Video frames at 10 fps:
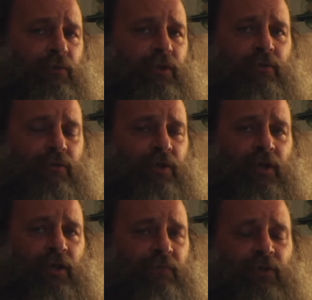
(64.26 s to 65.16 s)

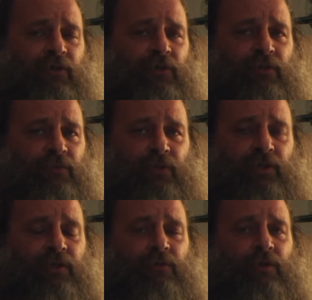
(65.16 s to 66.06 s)
recording everything that we
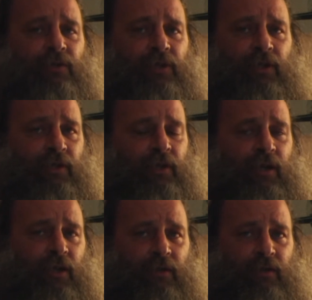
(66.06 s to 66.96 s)
do on the internet.